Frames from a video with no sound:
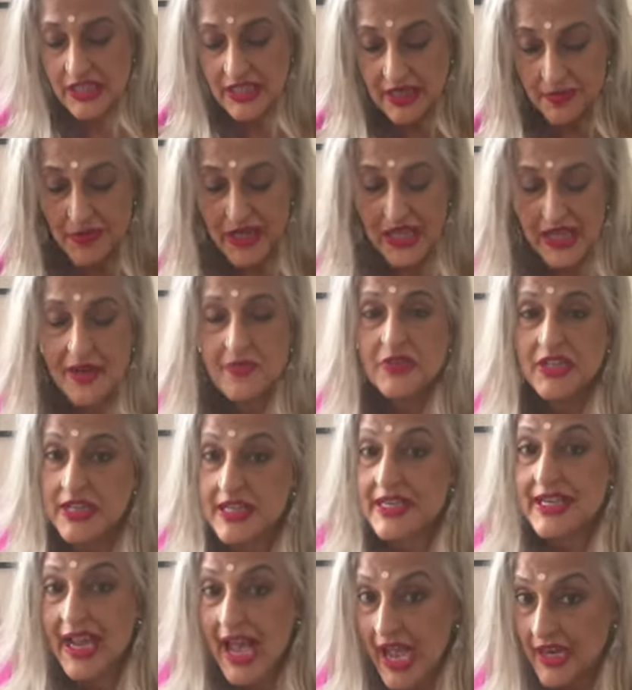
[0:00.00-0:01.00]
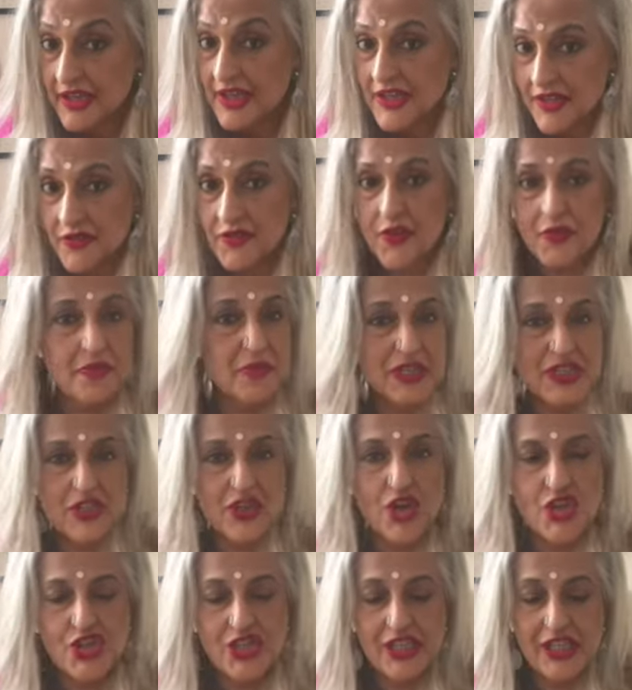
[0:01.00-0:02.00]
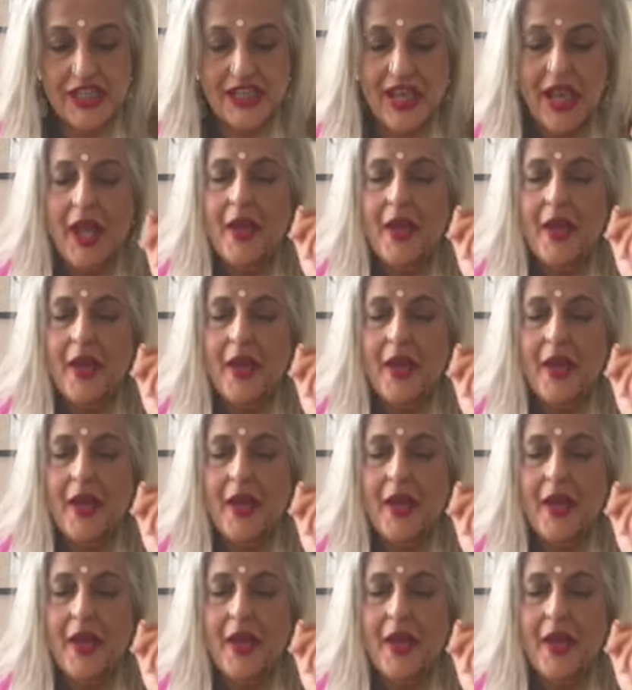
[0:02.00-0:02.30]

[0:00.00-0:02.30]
They make up the narrative of misogyny,